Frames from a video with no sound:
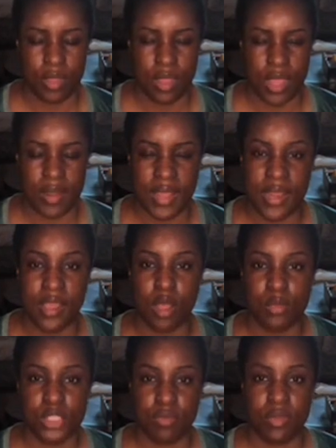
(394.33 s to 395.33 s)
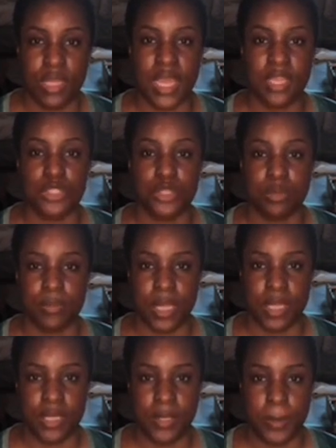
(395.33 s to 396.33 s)
and that helps to relax your
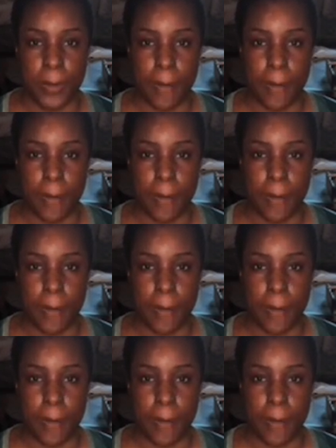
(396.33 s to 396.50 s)
body.